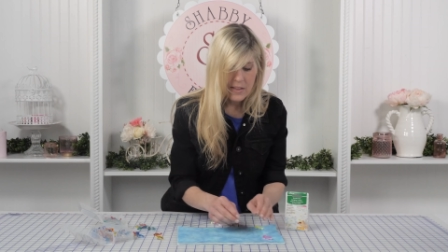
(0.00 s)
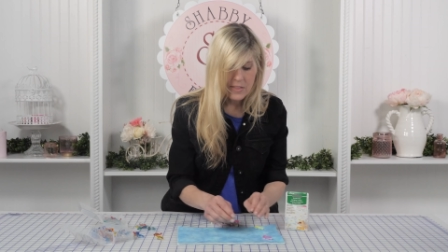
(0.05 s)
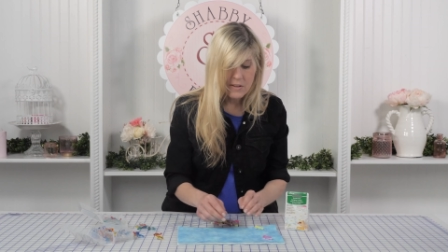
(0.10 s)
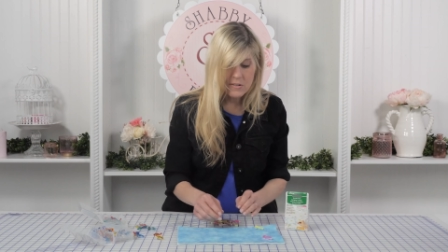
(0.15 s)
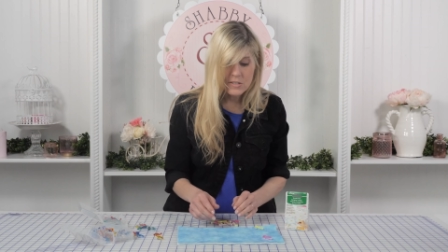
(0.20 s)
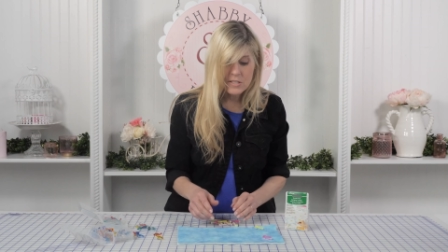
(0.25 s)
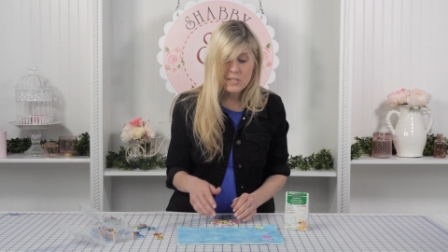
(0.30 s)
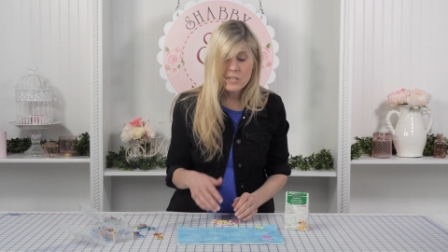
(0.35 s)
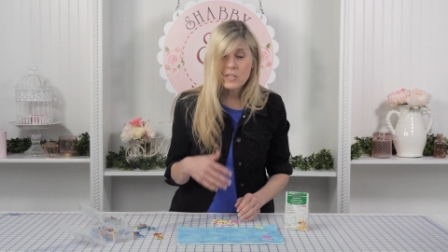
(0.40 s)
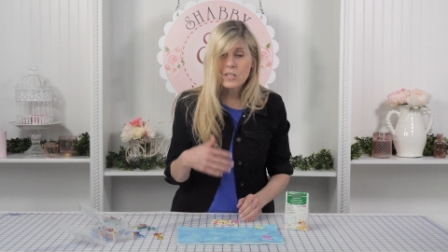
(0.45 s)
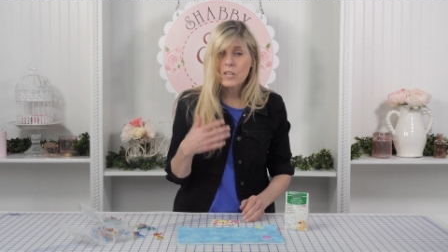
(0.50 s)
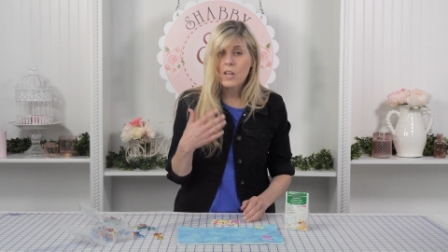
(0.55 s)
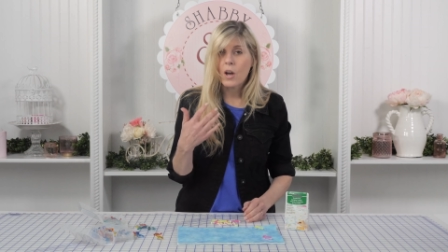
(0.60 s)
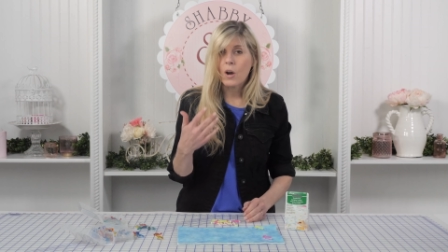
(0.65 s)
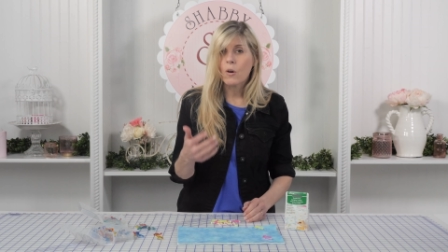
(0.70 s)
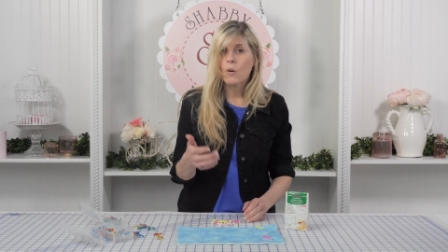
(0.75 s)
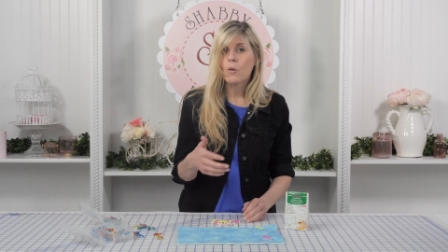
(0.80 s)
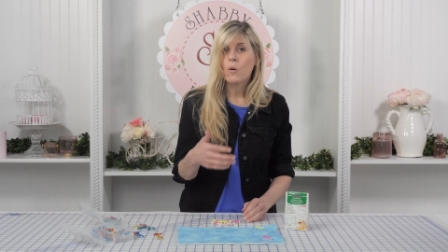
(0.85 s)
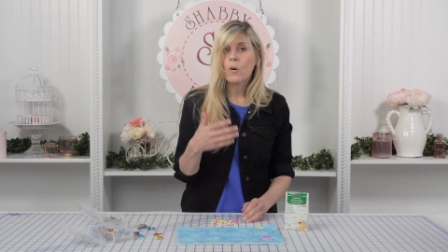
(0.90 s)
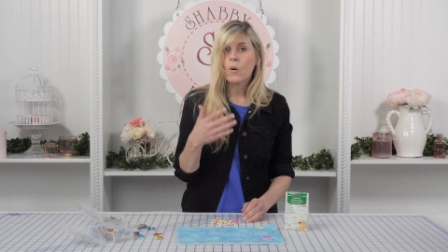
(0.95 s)
there's
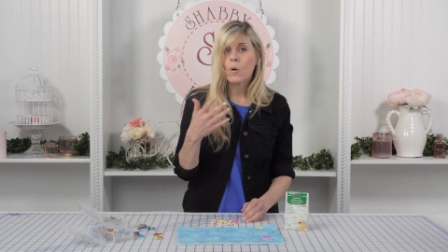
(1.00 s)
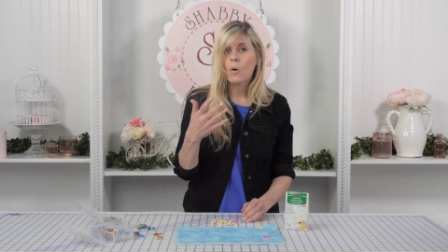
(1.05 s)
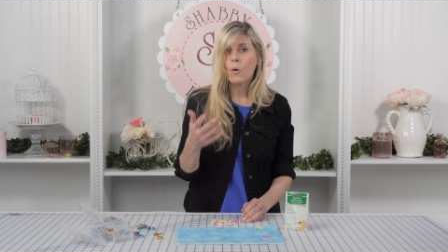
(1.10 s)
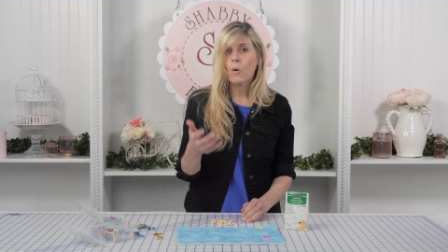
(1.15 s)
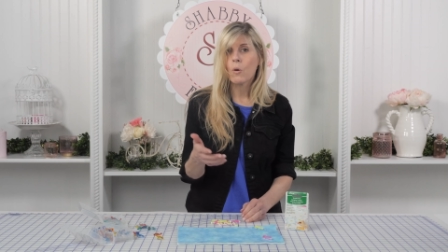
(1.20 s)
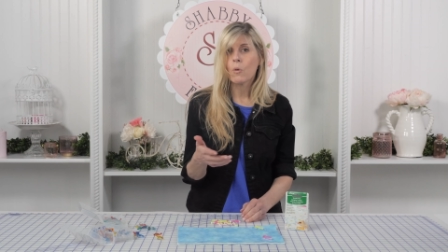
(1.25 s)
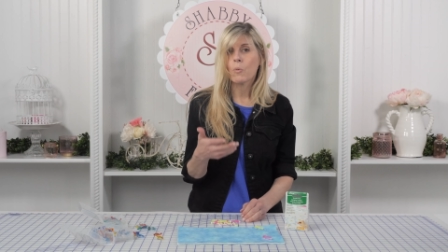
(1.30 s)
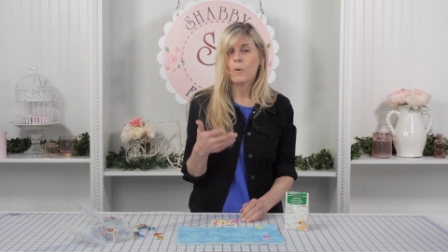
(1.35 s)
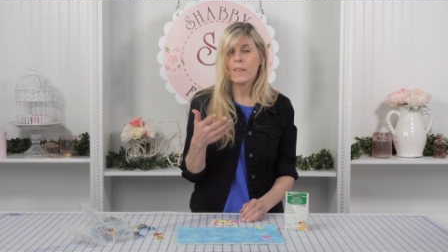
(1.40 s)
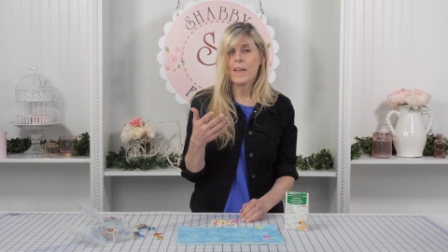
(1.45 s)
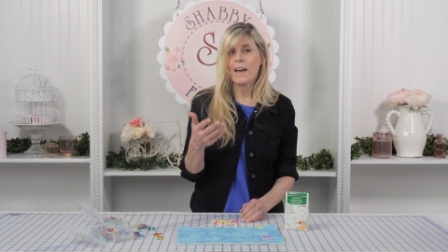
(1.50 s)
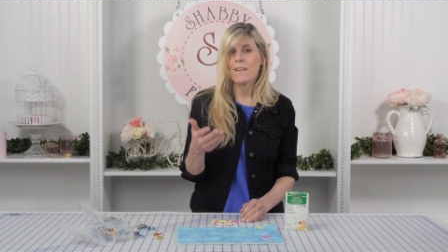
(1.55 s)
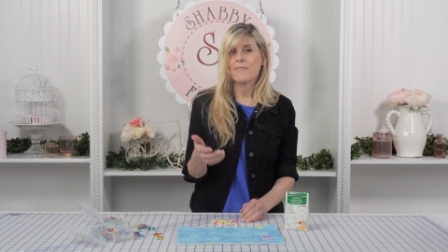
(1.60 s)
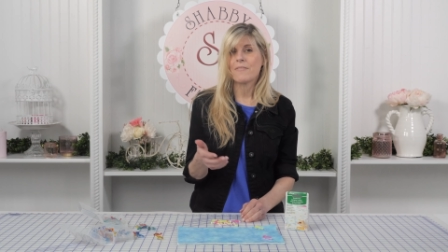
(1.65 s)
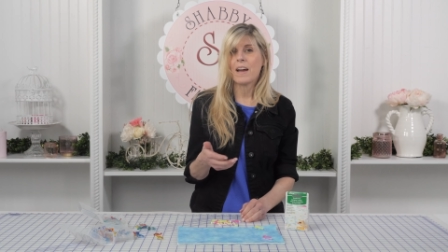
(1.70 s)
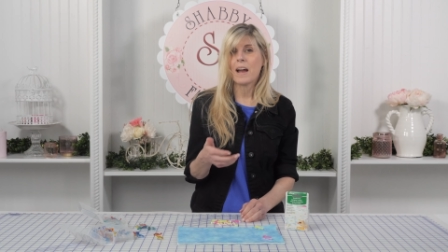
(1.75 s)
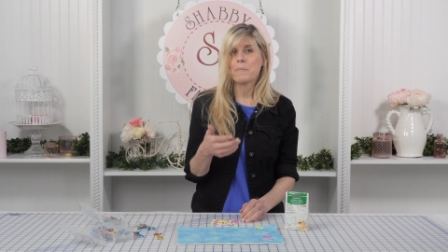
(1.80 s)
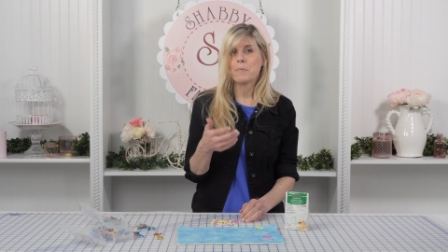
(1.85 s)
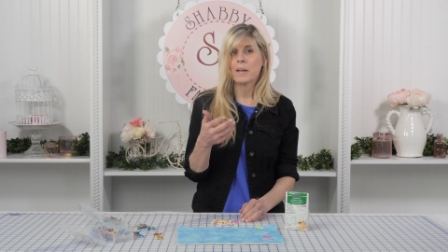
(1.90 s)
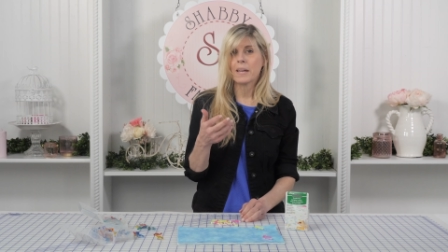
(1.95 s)
no hole where that
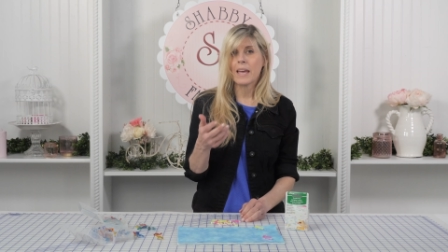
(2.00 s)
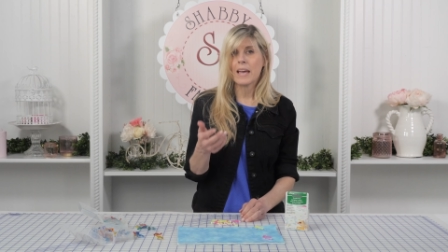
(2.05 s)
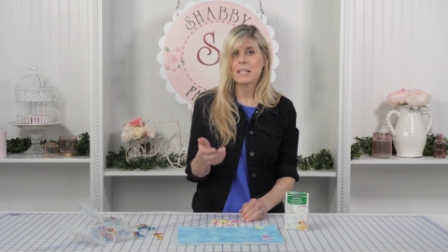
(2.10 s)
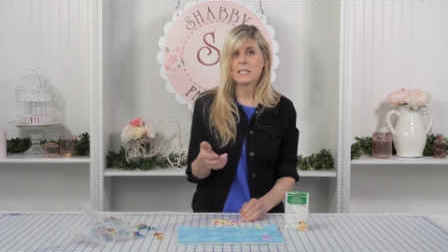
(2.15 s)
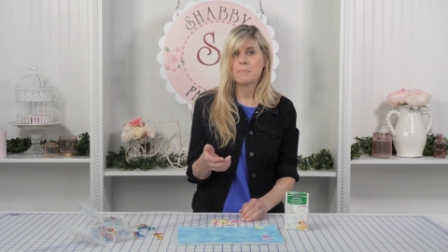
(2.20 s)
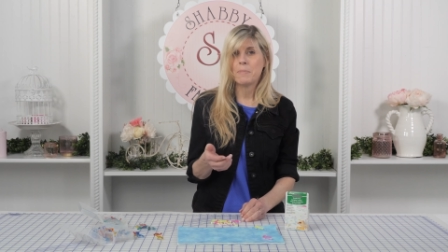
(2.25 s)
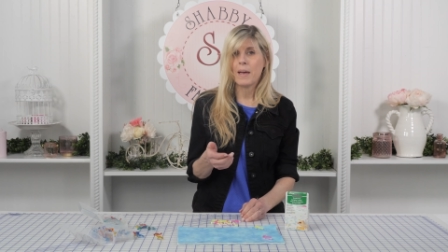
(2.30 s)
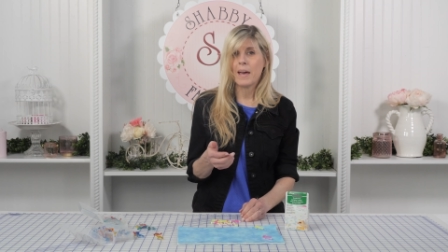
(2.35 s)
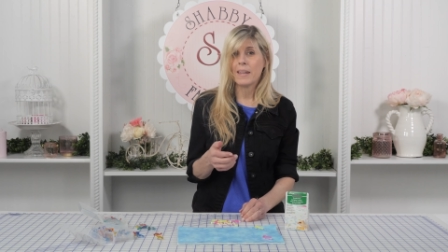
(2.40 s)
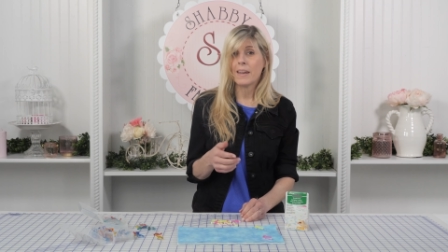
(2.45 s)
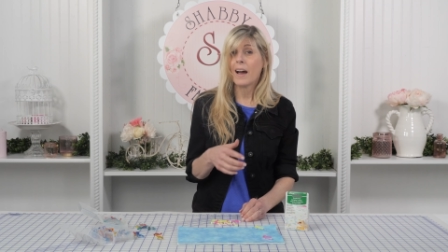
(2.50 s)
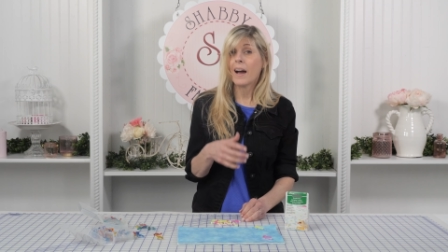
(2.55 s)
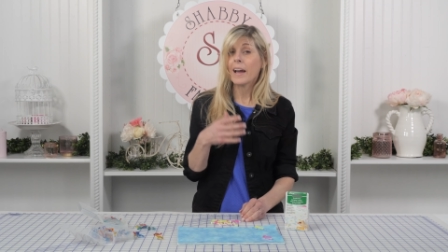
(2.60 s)
fabric has been.